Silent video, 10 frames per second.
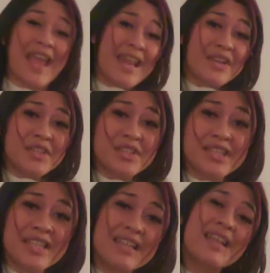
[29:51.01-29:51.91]

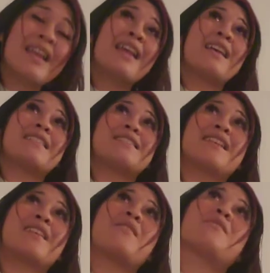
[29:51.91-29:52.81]
energy,
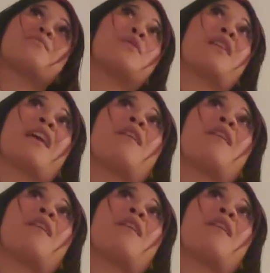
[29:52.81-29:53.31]
instead of putting out